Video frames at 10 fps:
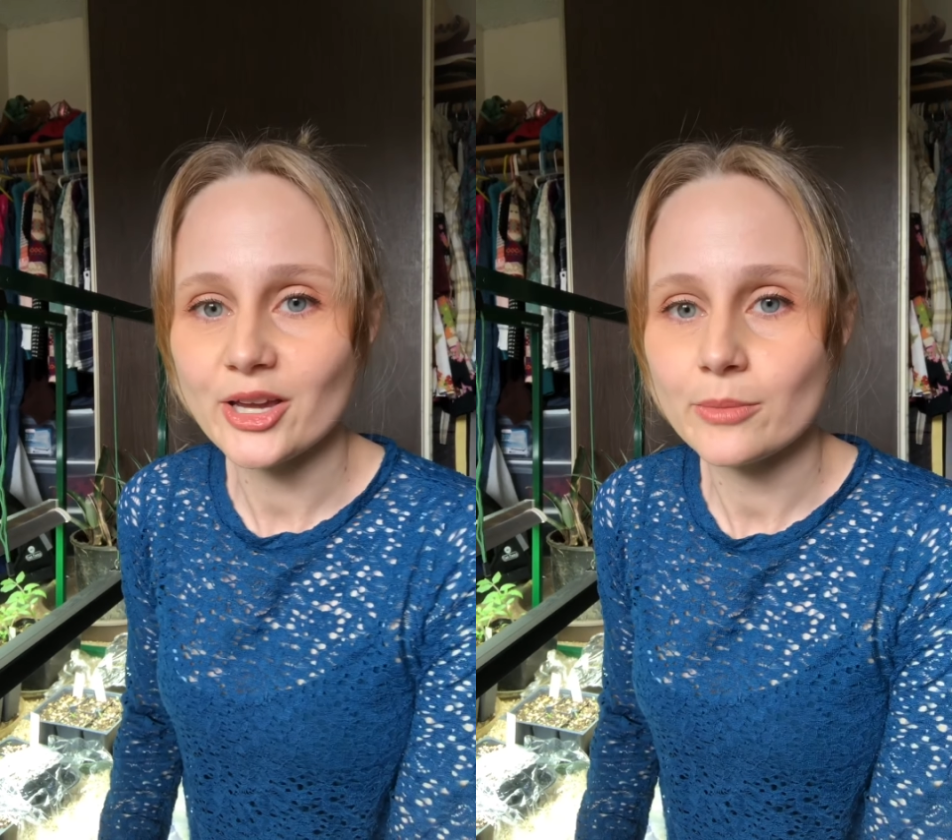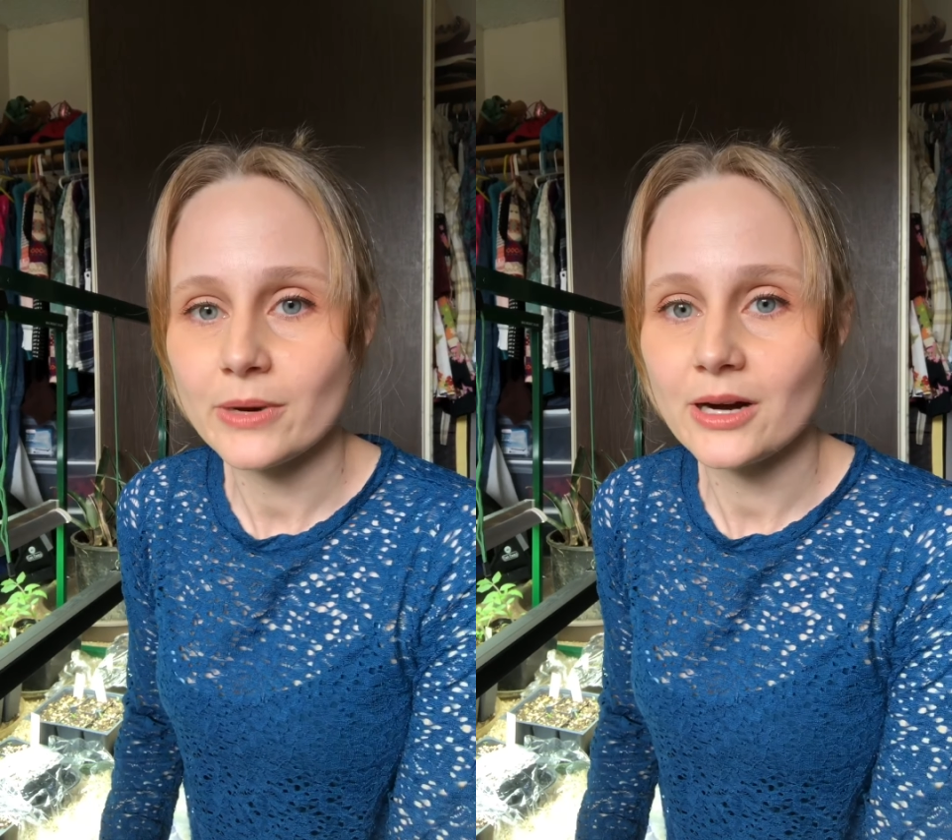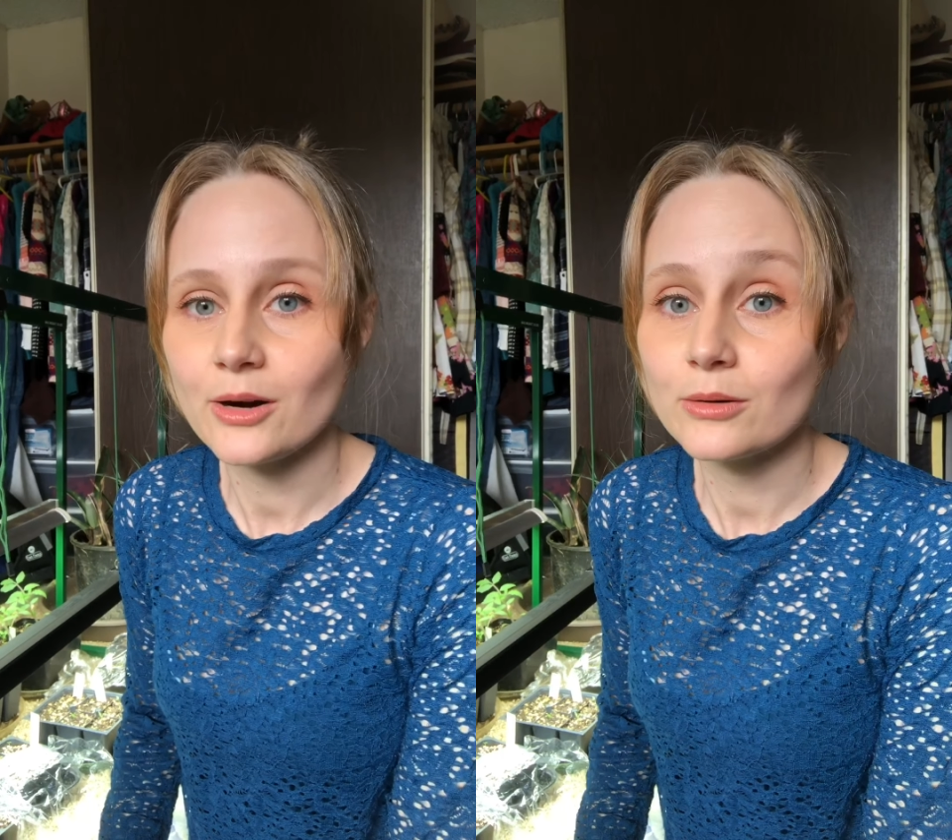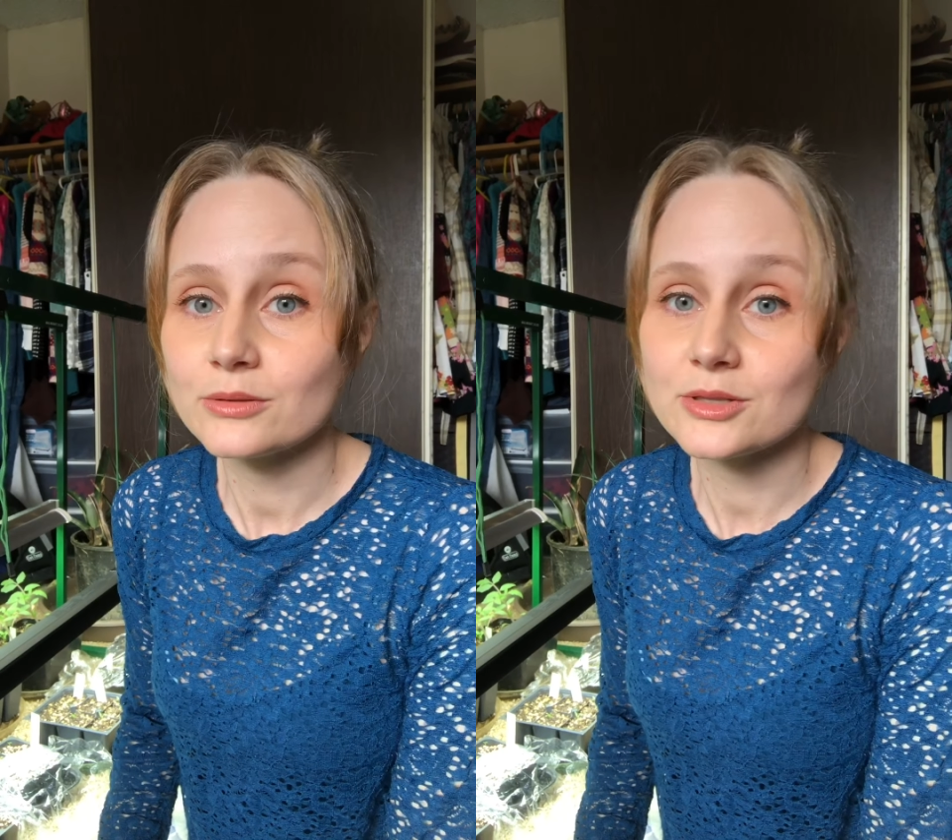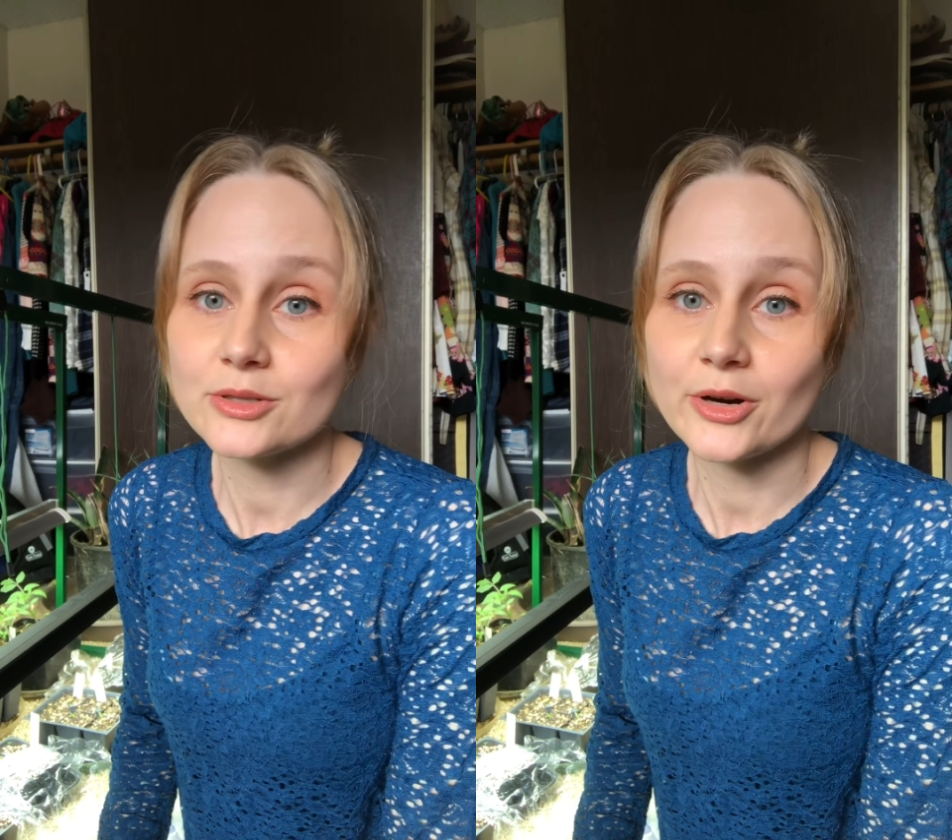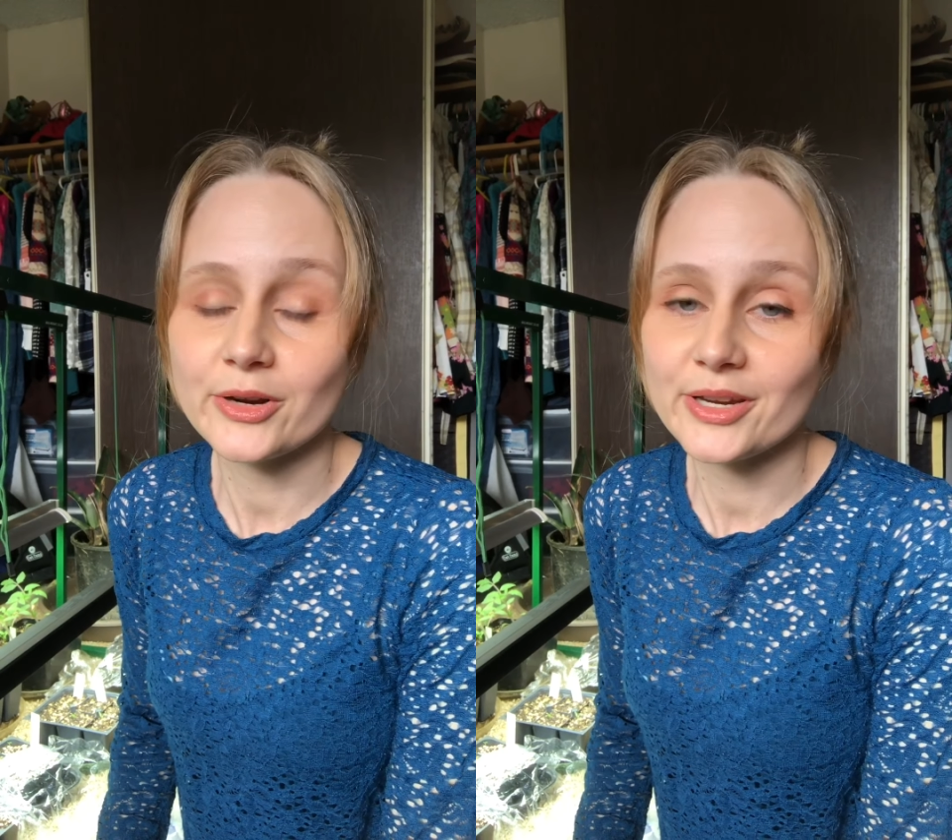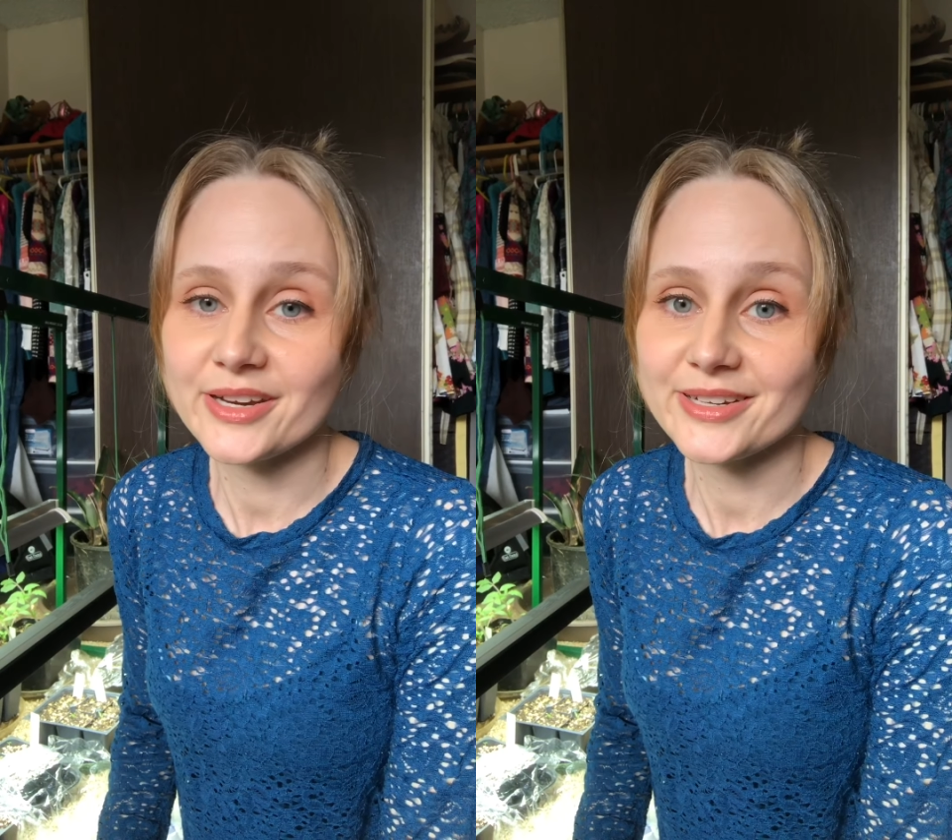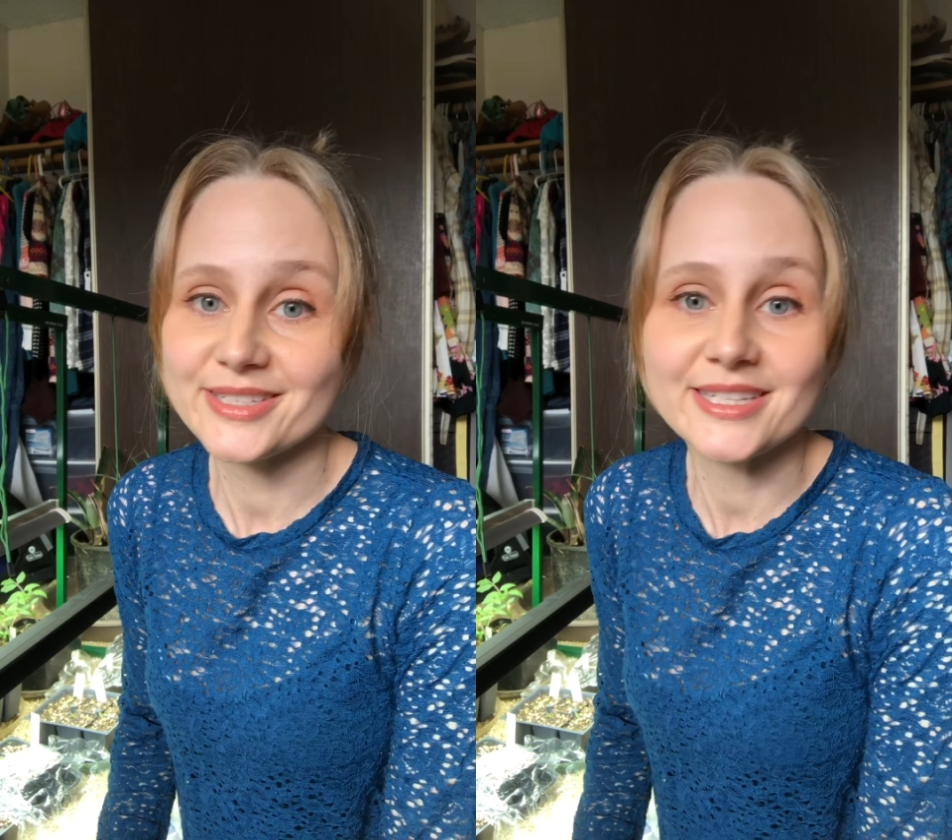about
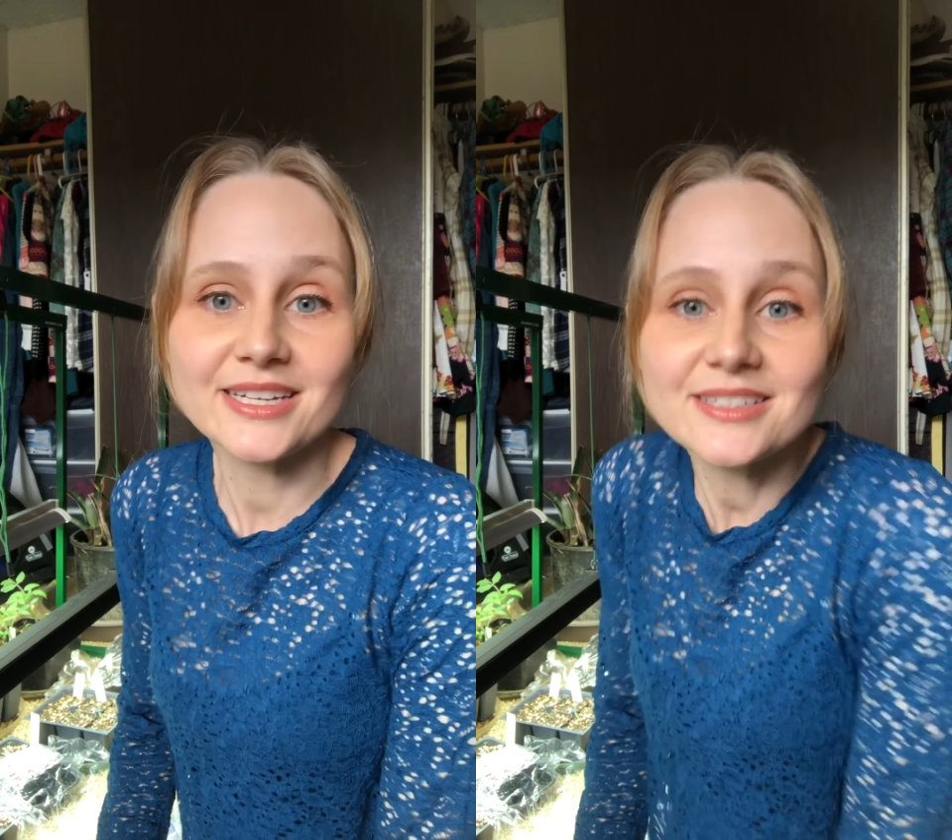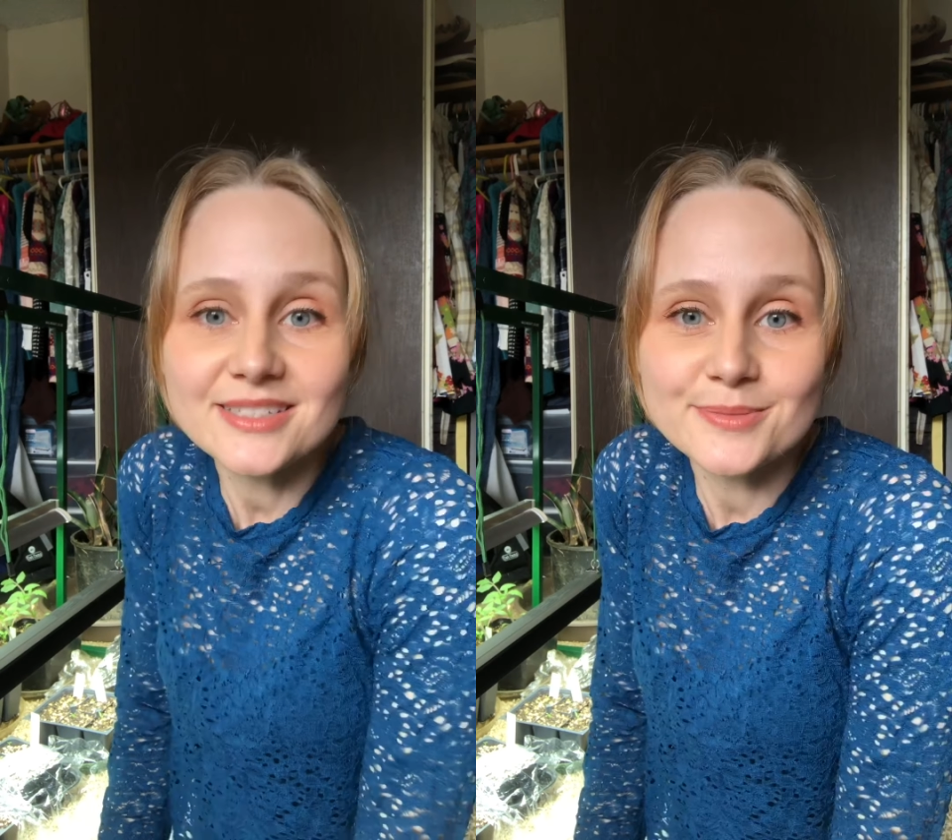starting seeds